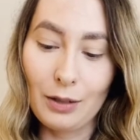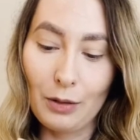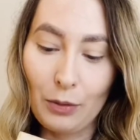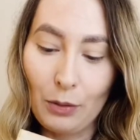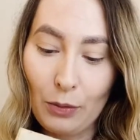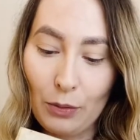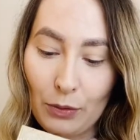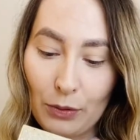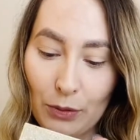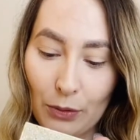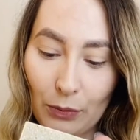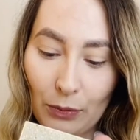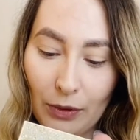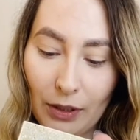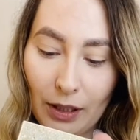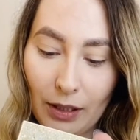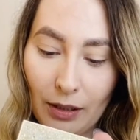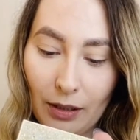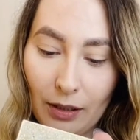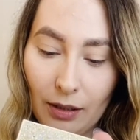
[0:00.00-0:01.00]
Also,
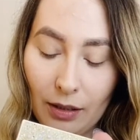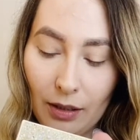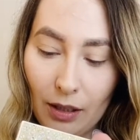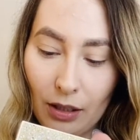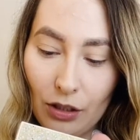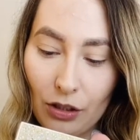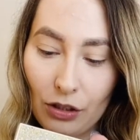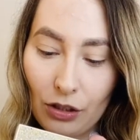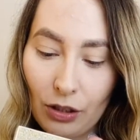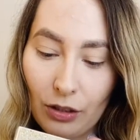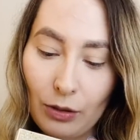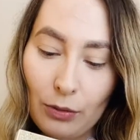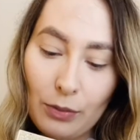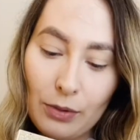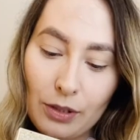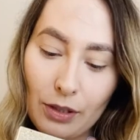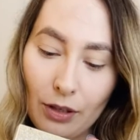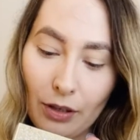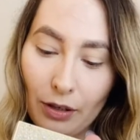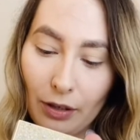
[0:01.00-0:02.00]
the
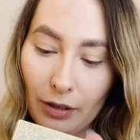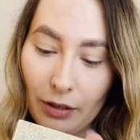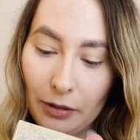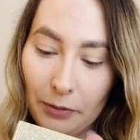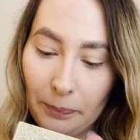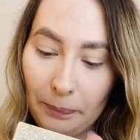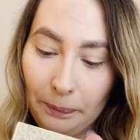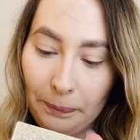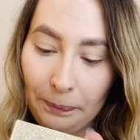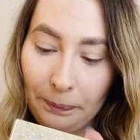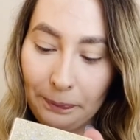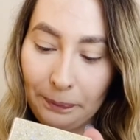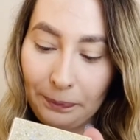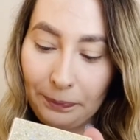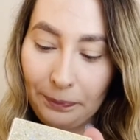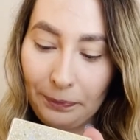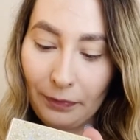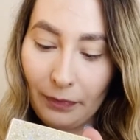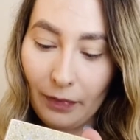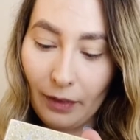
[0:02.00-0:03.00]
eyeshadows are
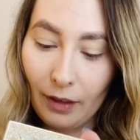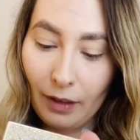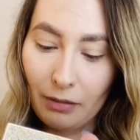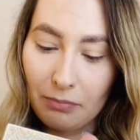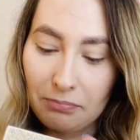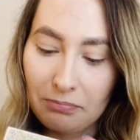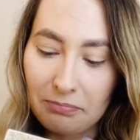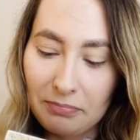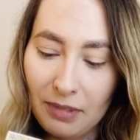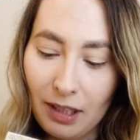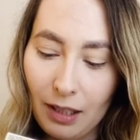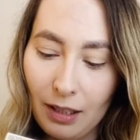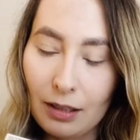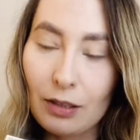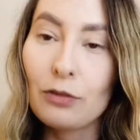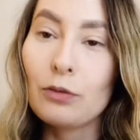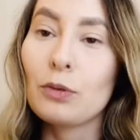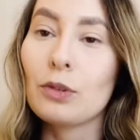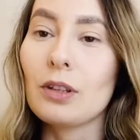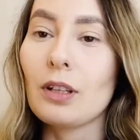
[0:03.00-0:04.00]
kind
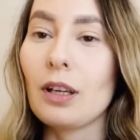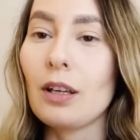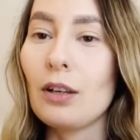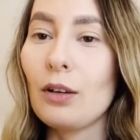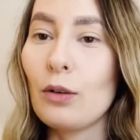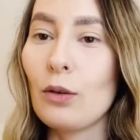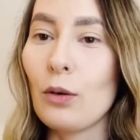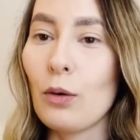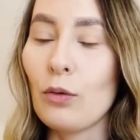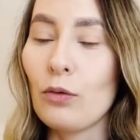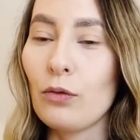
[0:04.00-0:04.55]
of what I go